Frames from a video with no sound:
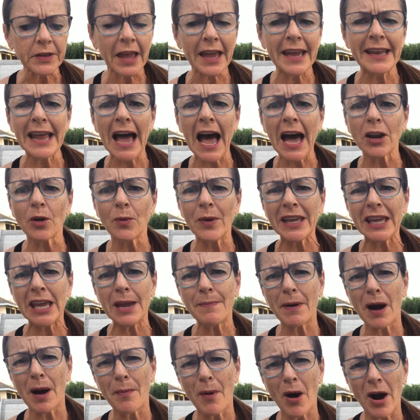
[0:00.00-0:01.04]
And how do we
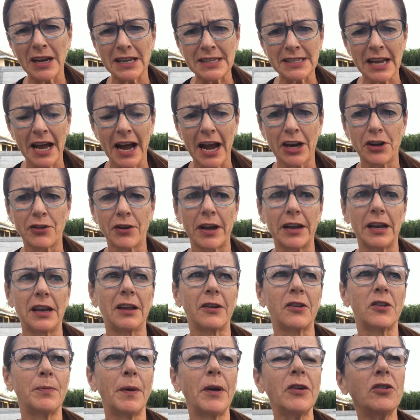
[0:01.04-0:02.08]
keep our bodies hydrated,
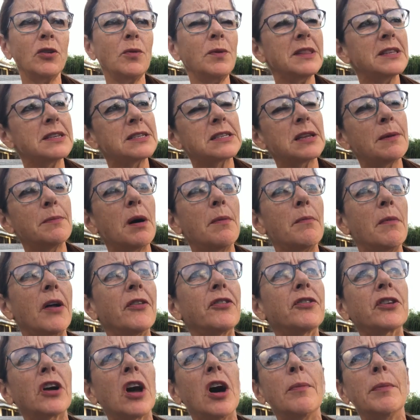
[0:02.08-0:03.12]
especially with the summer
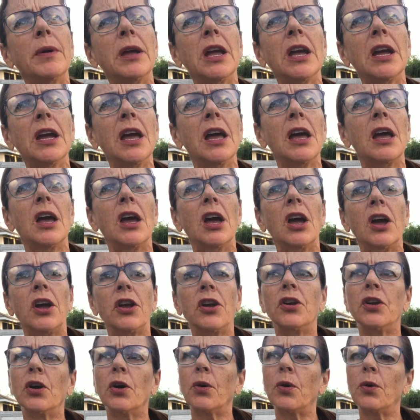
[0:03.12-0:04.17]
months coming?
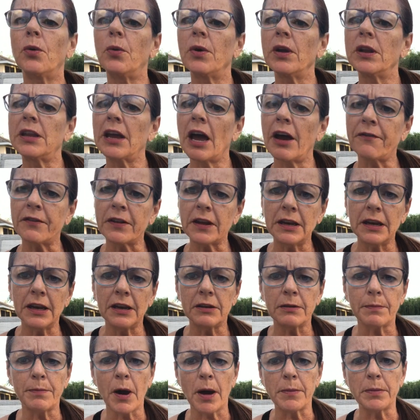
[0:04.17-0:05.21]
You know, we definitely
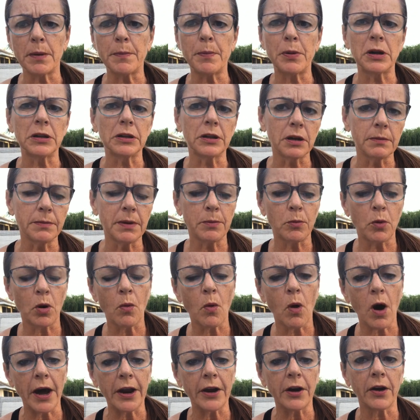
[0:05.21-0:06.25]
need to probably put a little bit more
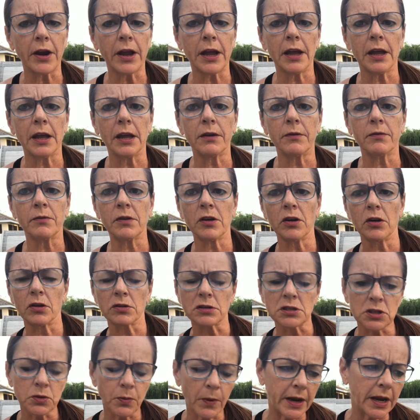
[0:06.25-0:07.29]
water in, you know,
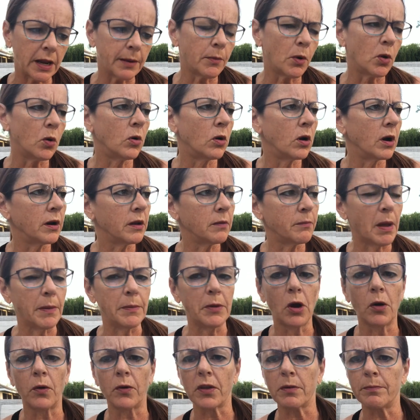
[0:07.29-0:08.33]
sweating more. You
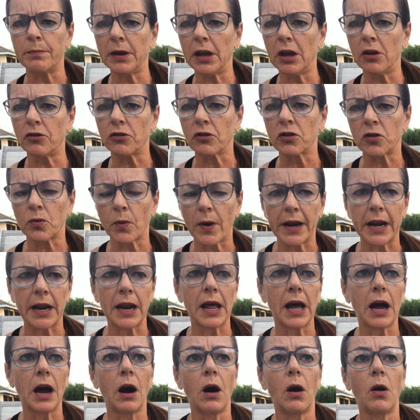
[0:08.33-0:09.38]
maybe go on the beach, you sweat it
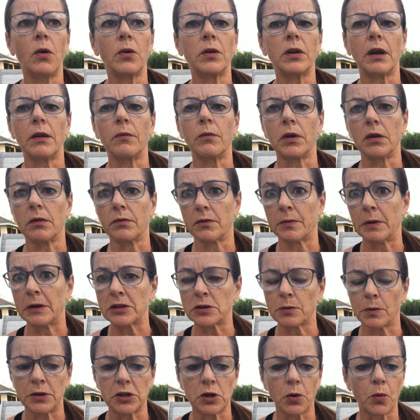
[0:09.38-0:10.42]
out,
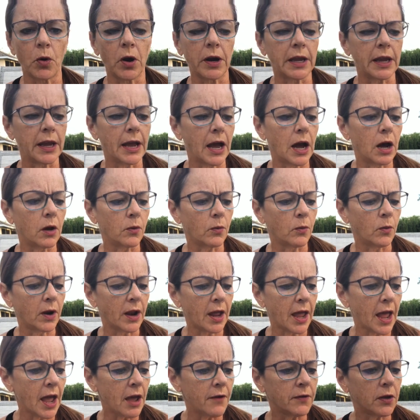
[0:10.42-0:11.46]
especially when you're working out and what
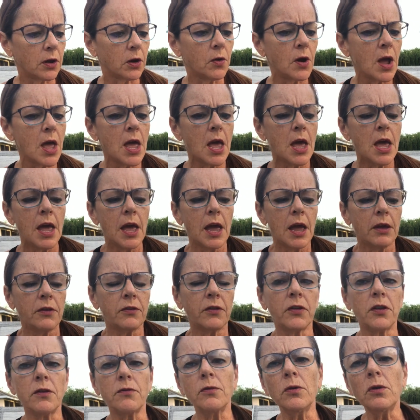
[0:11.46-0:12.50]
have you.
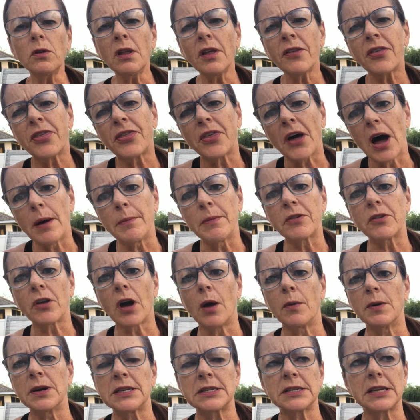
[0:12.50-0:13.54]
So the rule of thumb has
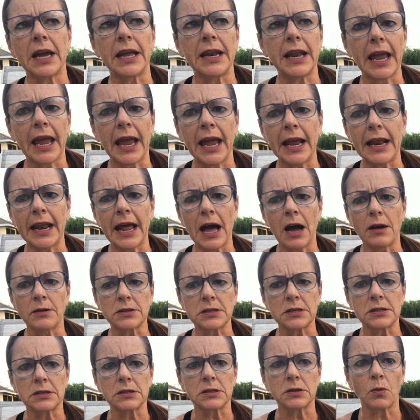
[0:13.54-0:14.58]
always said 8
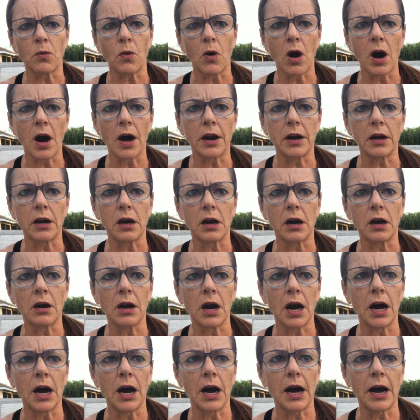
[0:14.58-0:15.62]
ounces of
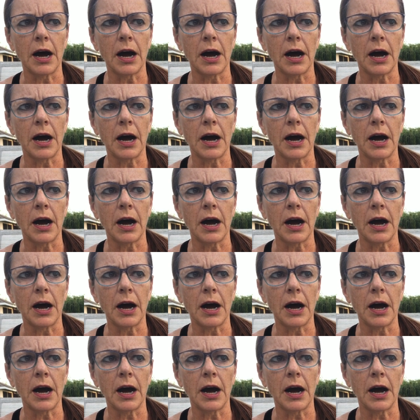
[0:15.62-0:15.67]
water,